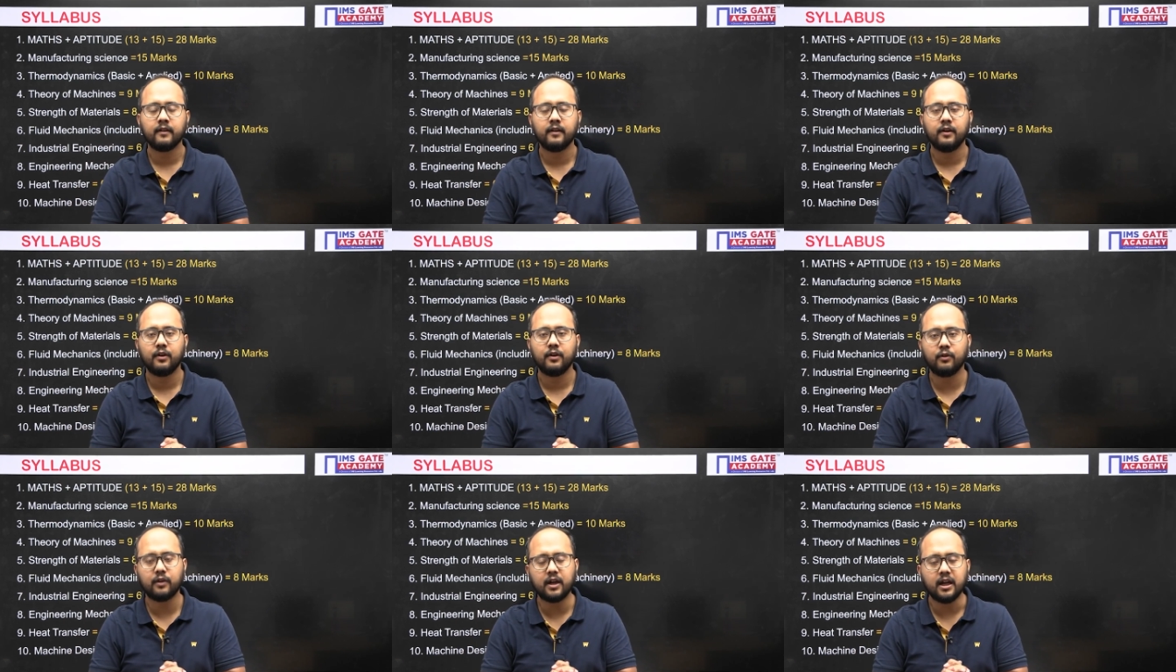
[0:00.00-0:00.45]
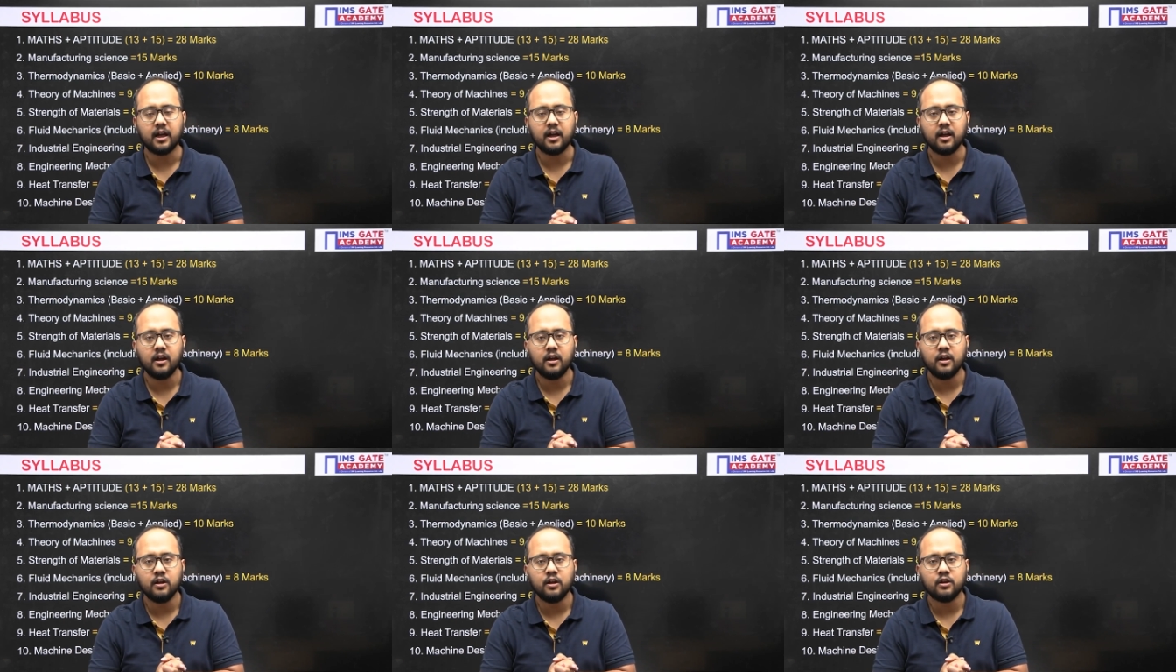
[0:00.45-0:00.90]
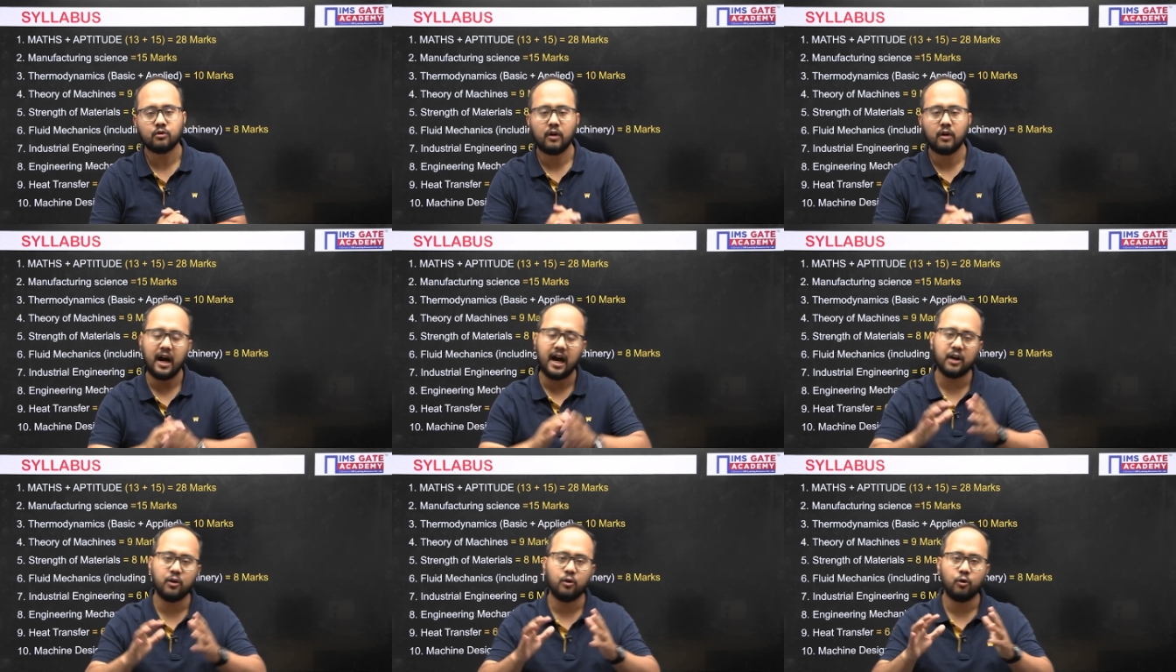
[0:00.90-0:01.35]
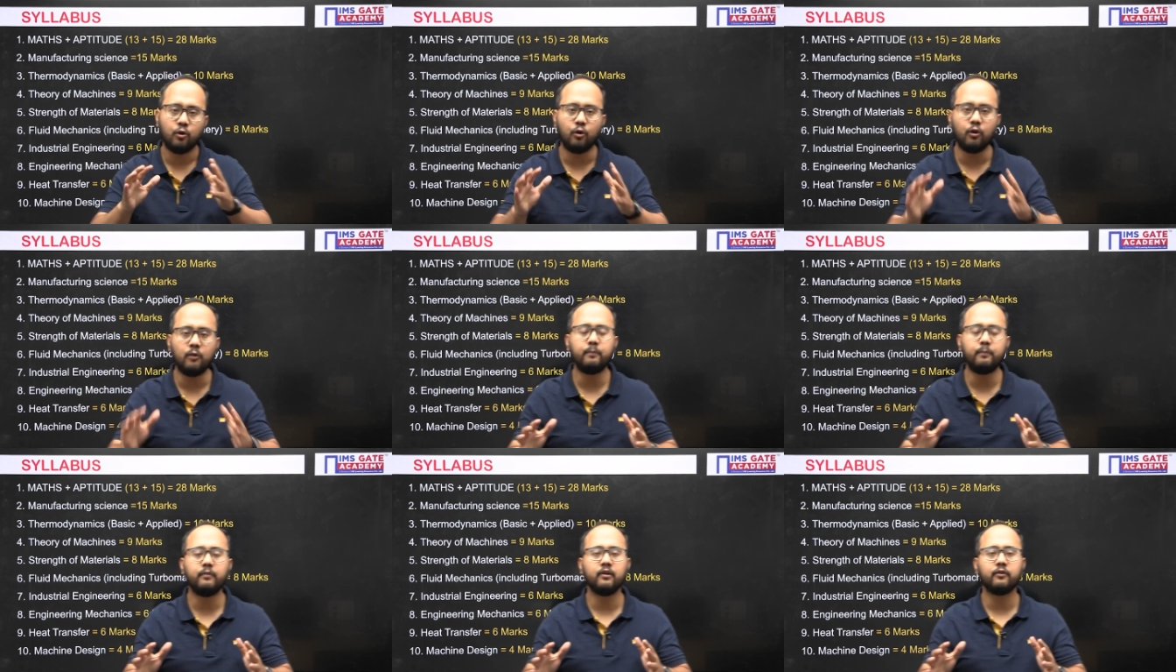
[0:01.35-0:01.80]
Okay, so I
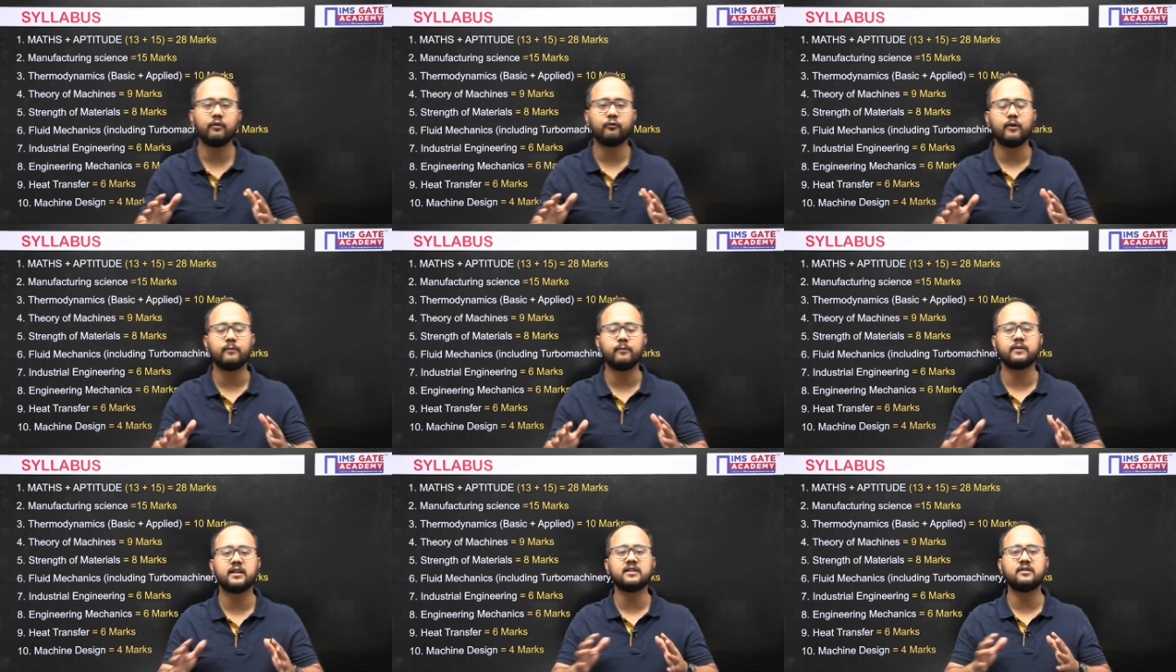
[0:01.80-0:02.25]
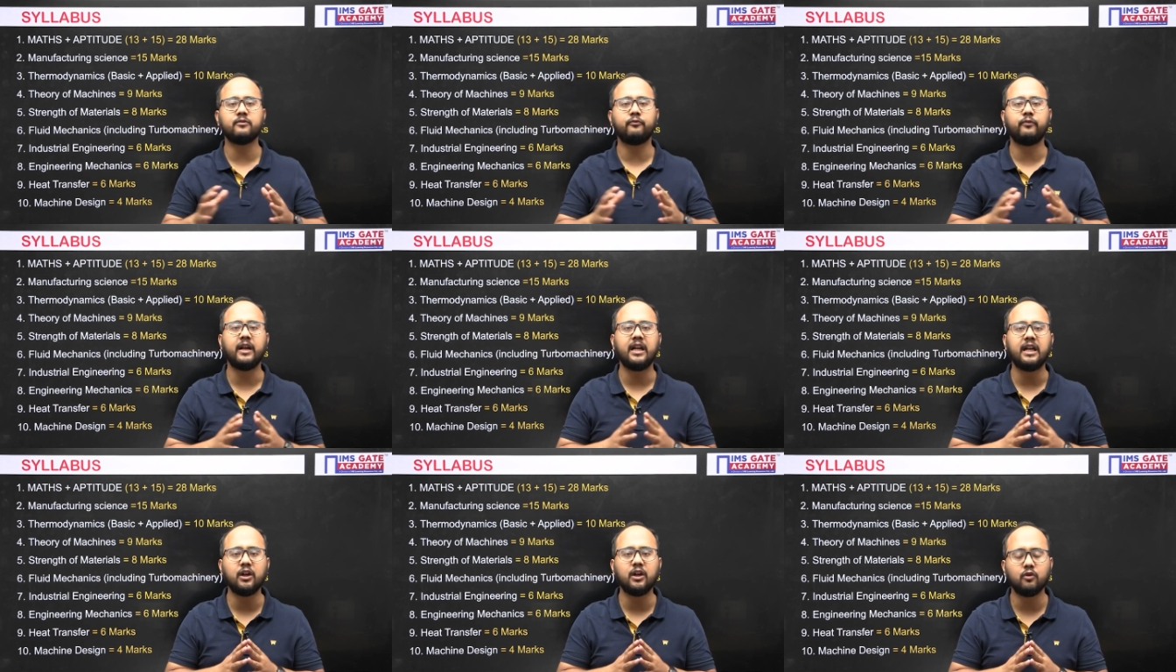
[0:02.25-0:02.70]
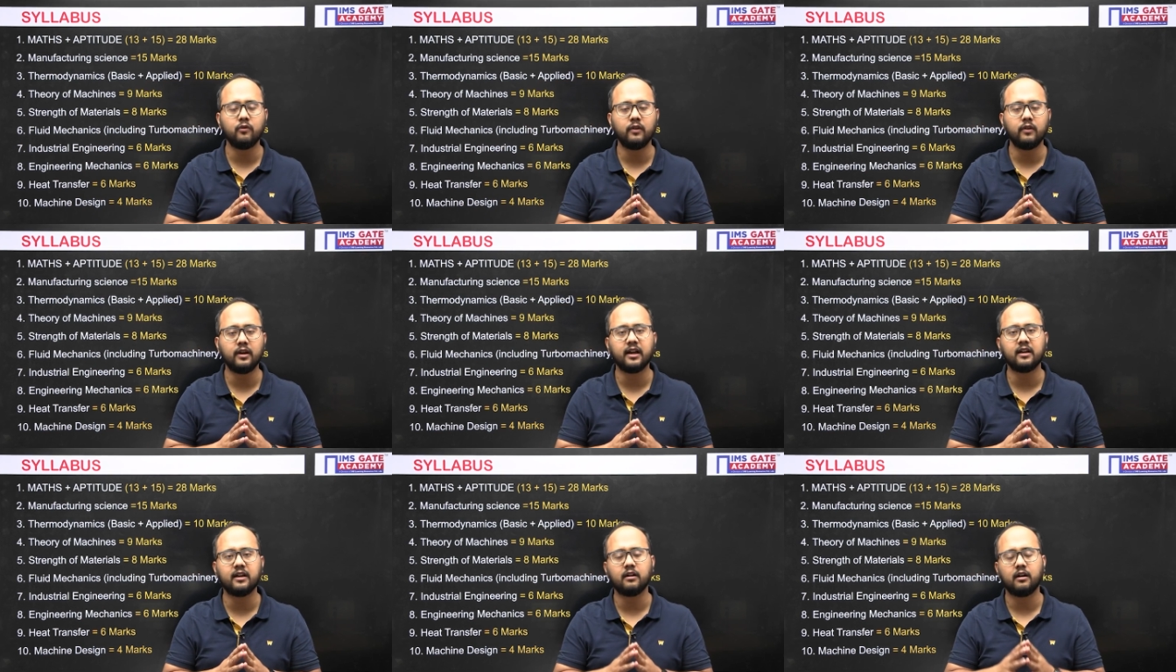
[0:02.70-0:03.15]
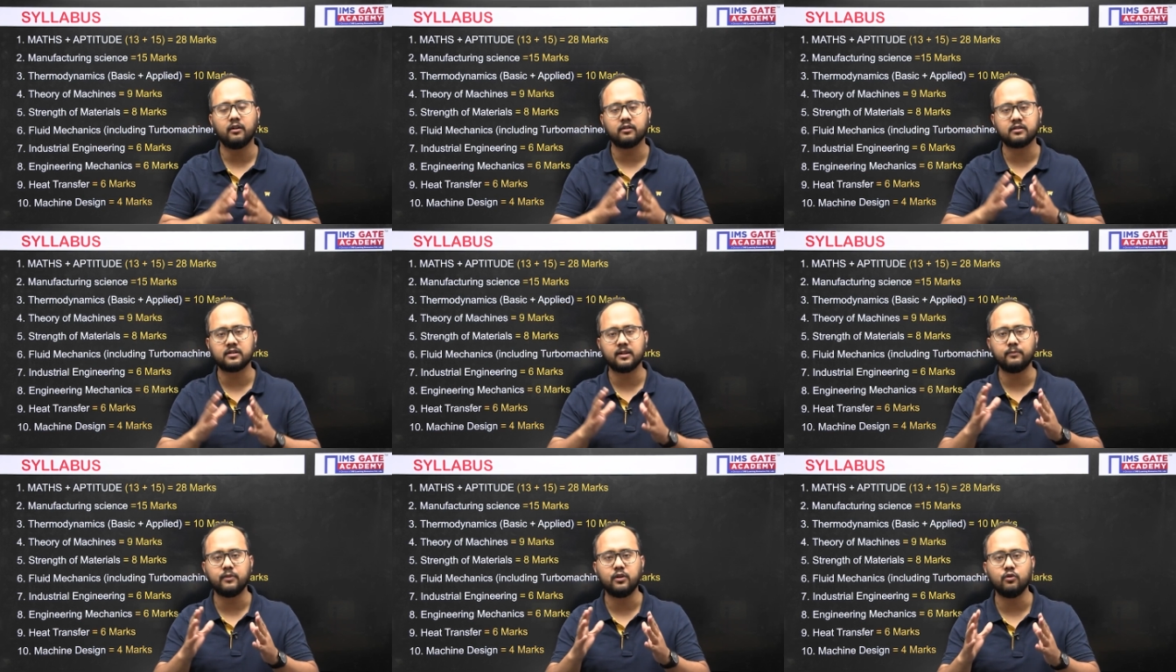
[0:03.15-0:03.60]
hope from this video you will get uh,
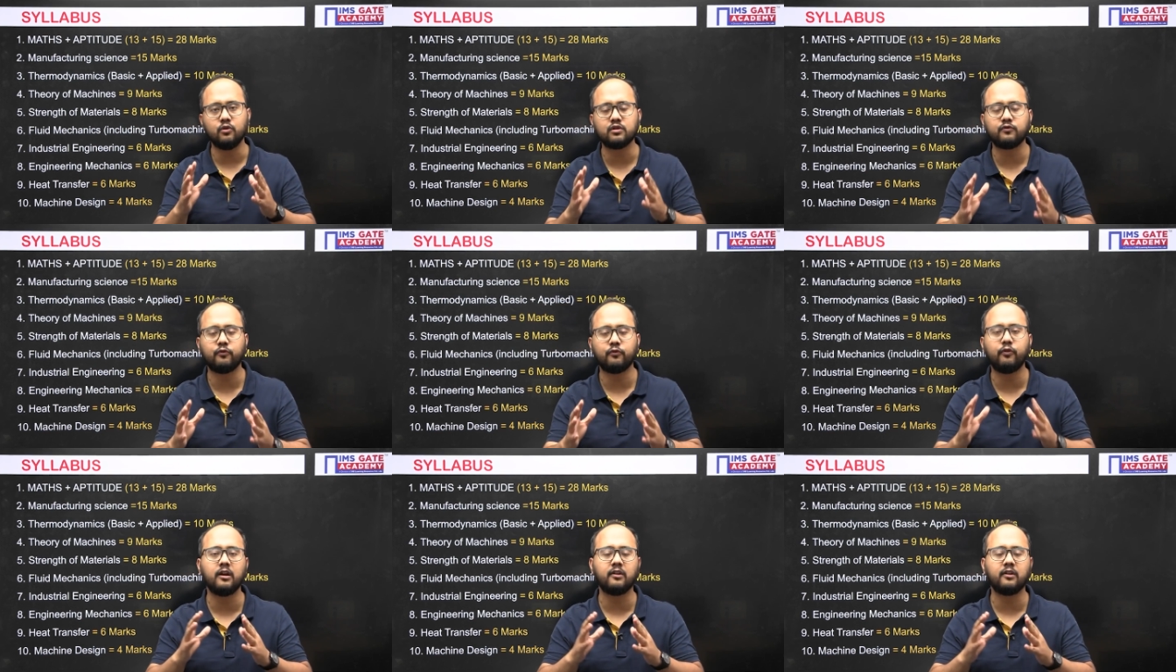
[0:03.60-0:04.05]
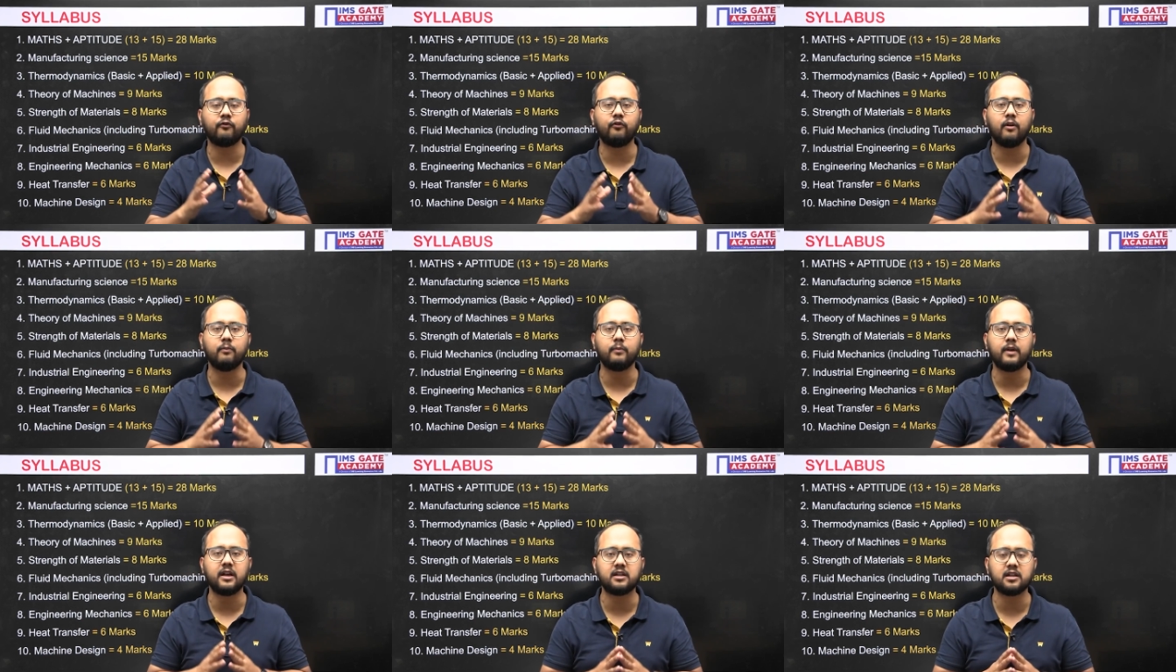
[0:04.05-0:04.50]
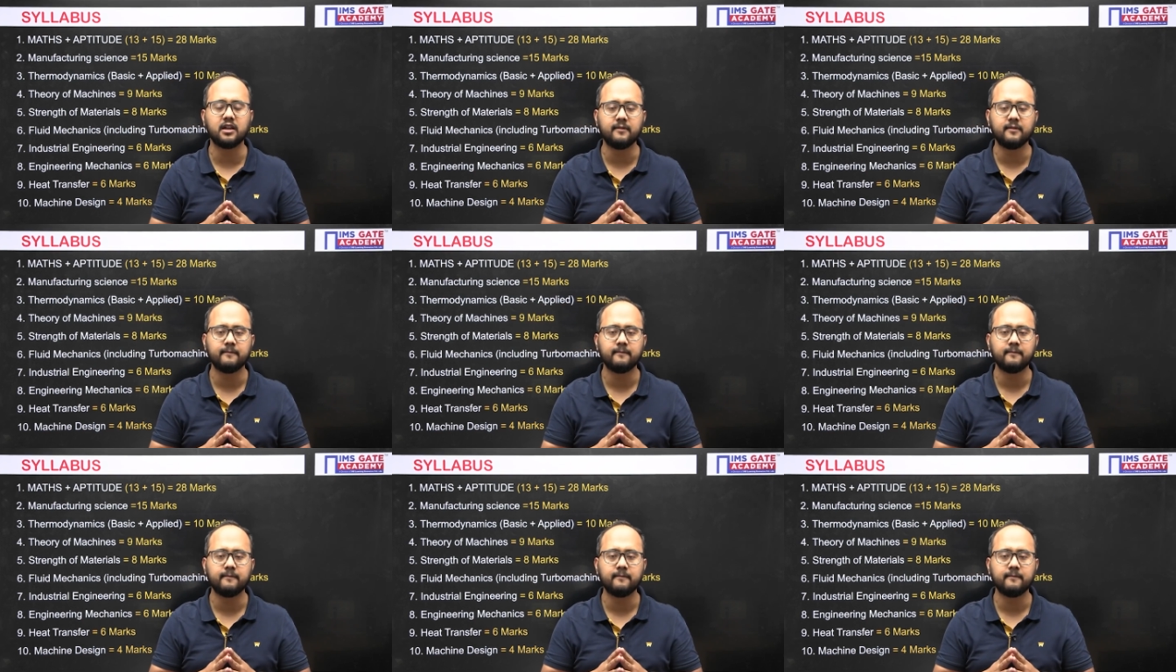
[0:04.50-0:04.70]
some useful information.